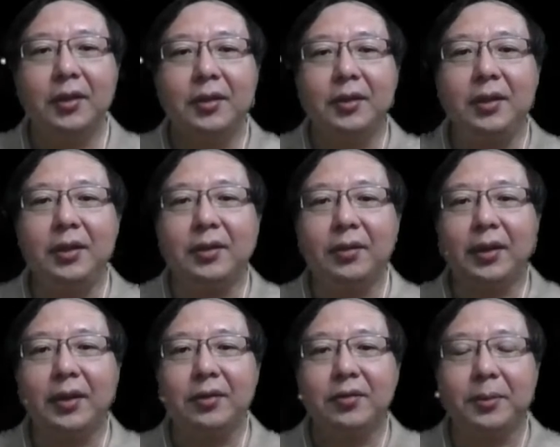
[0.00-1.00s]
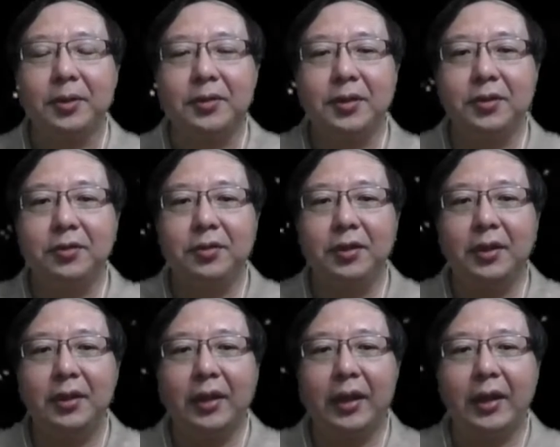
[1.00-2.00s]
delete the records from the search tree,
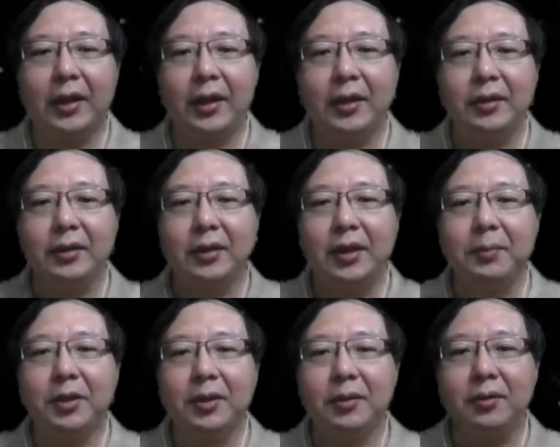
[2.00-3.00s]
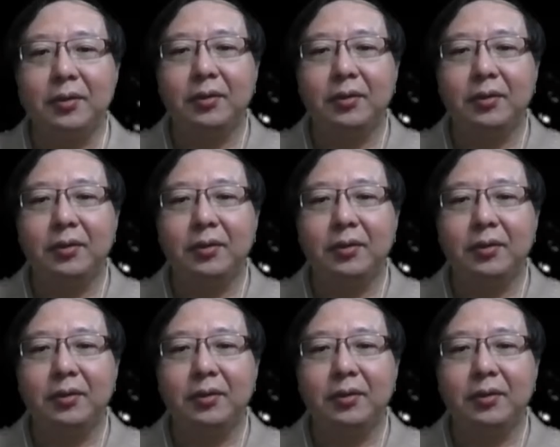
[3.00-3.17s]
and keep the